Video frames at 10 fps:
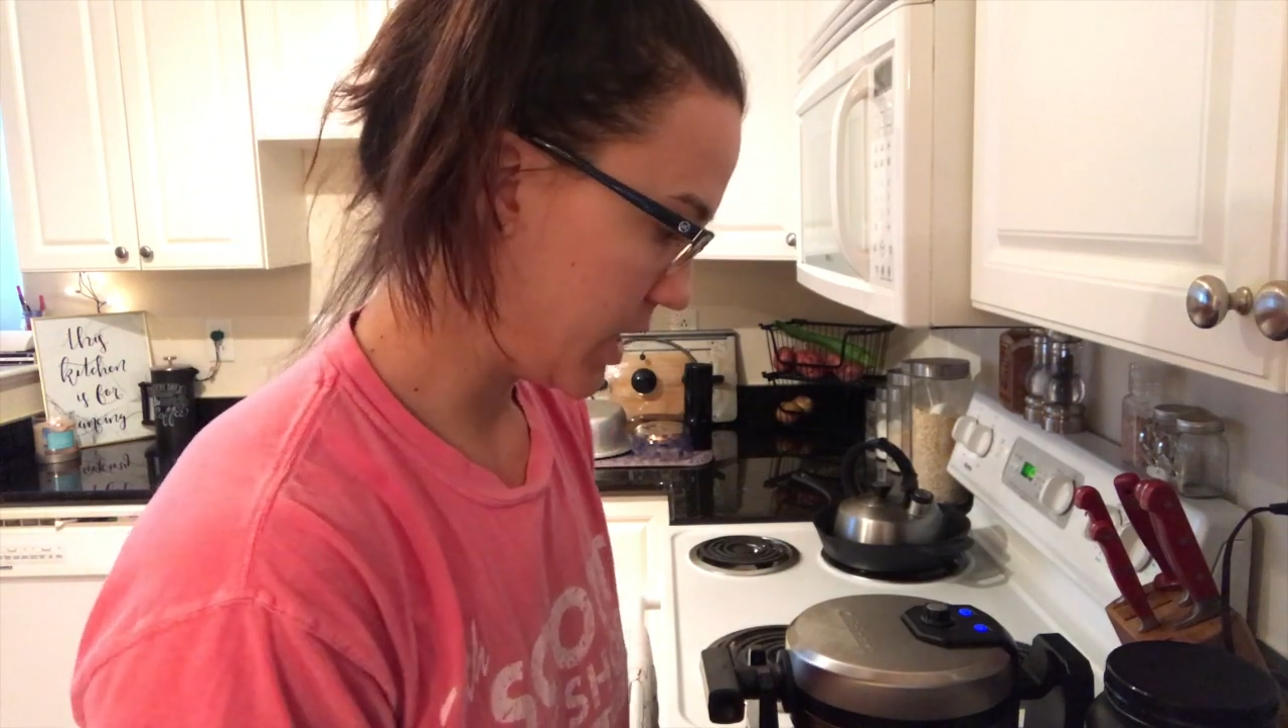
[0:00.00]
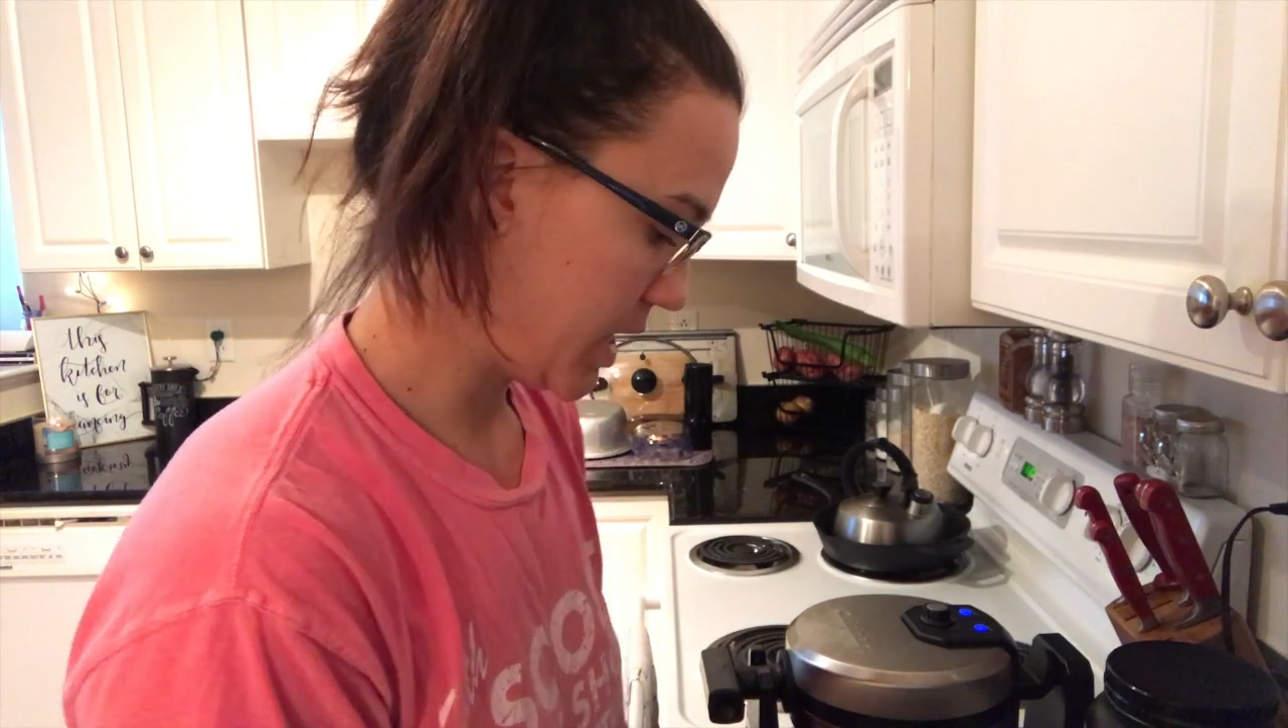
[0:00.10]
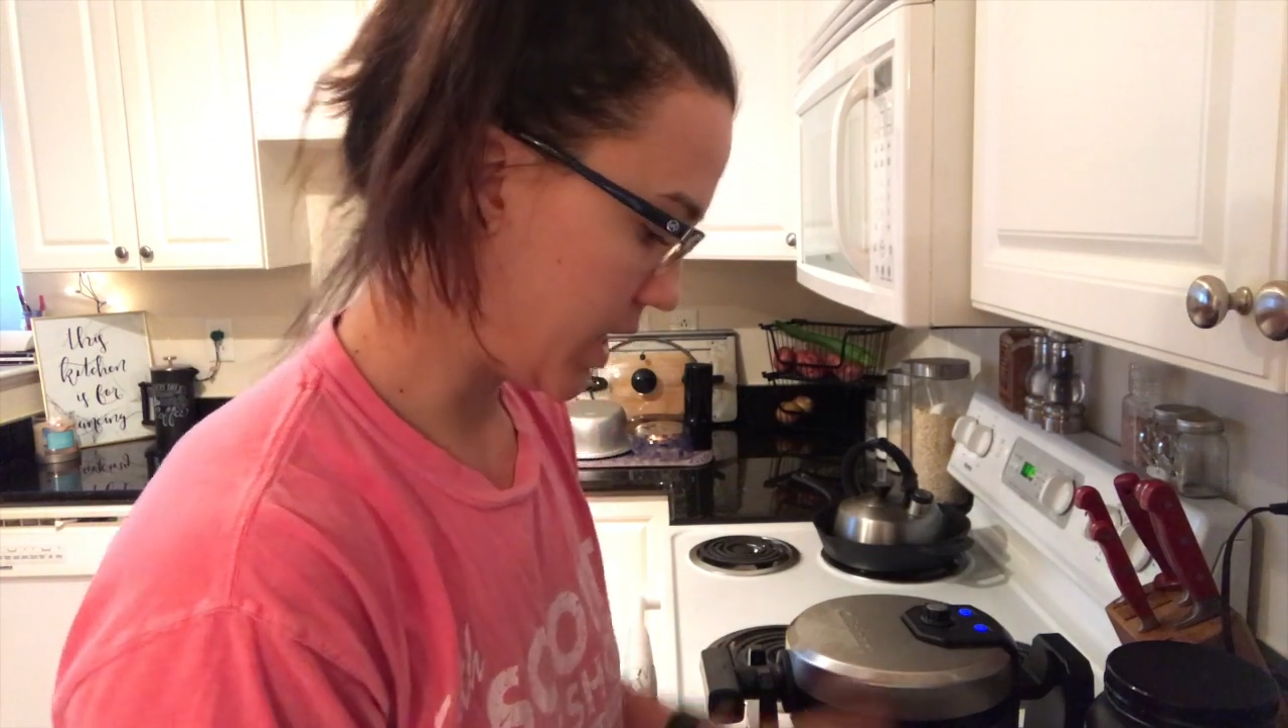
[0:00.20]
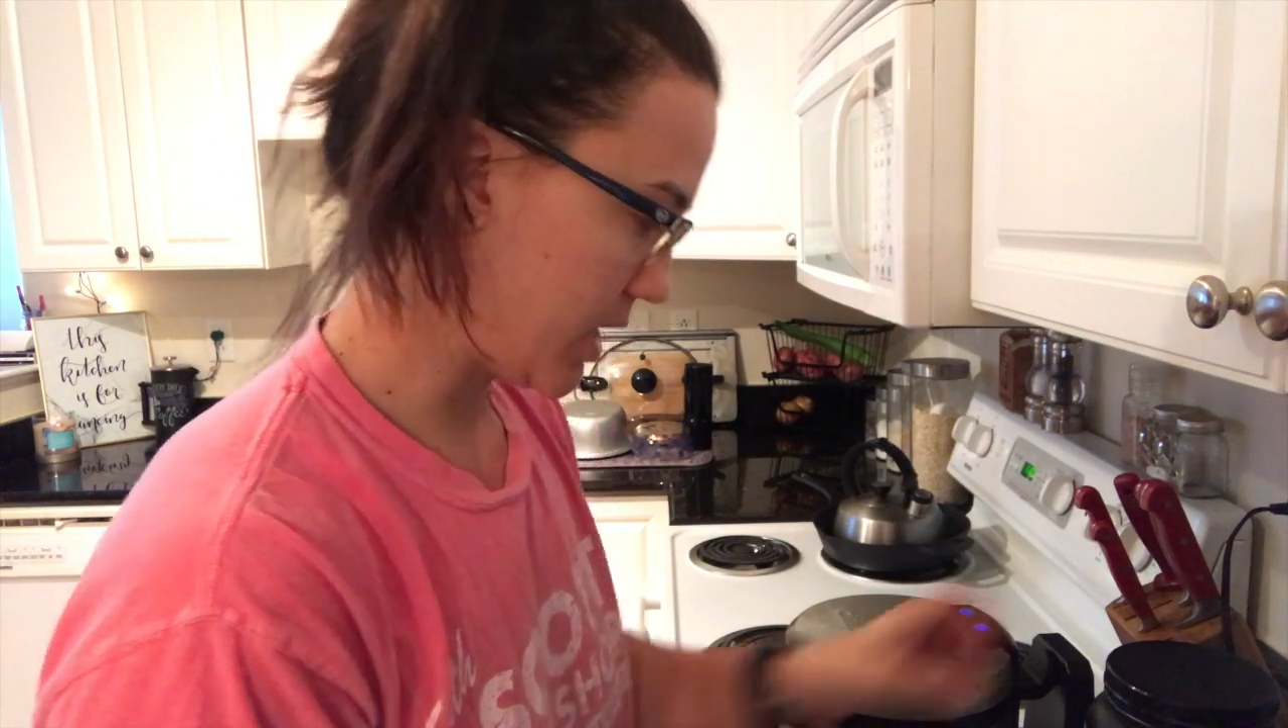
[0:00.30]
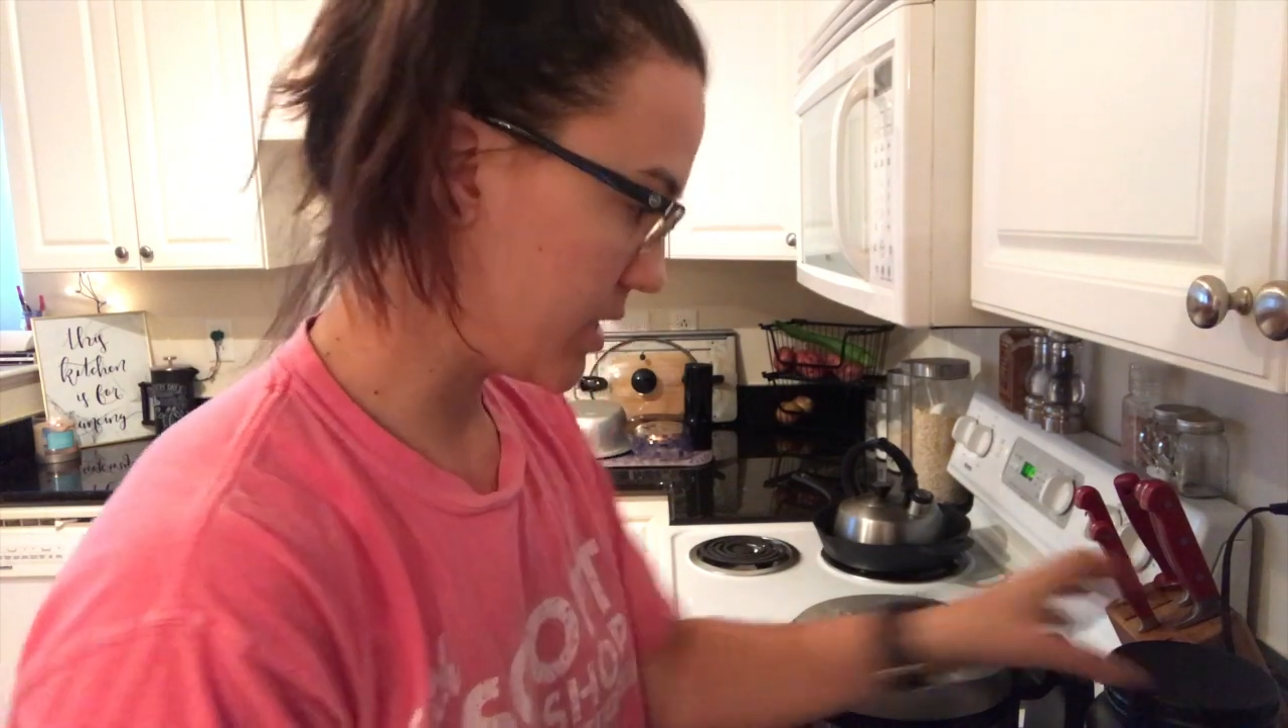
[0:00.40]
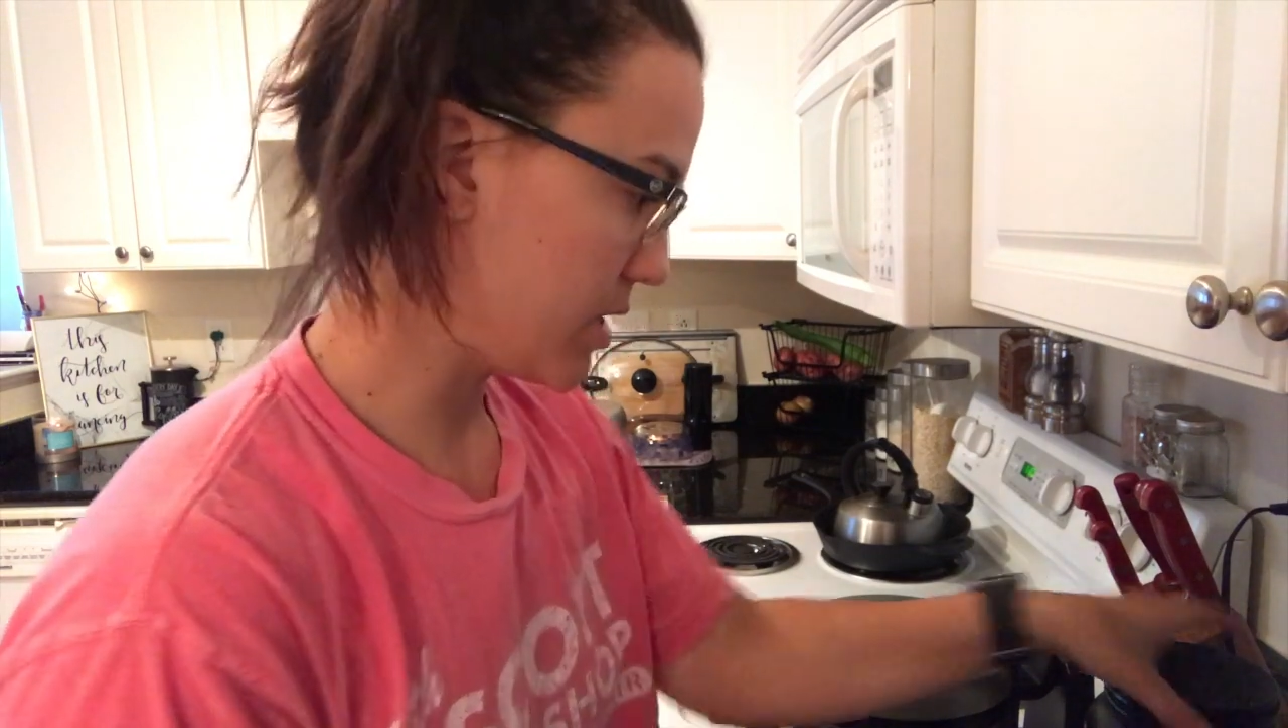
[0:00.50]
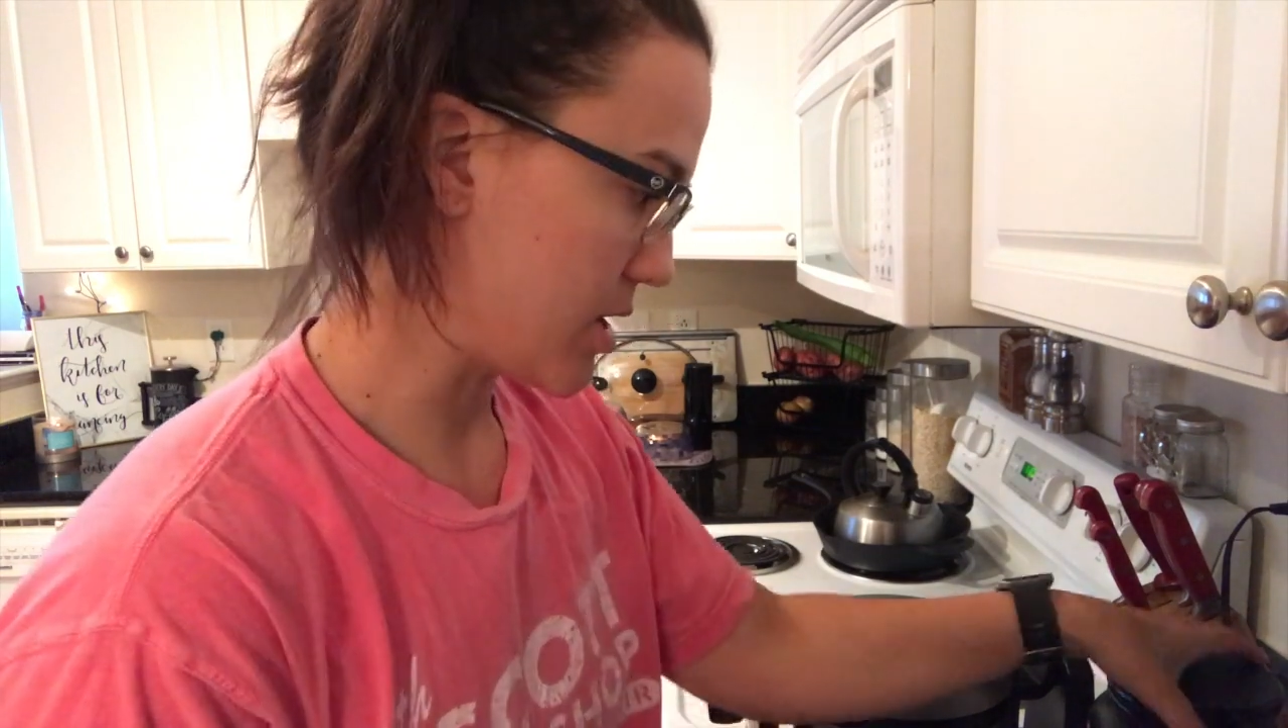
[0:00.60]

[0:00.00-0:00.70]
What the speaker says: heated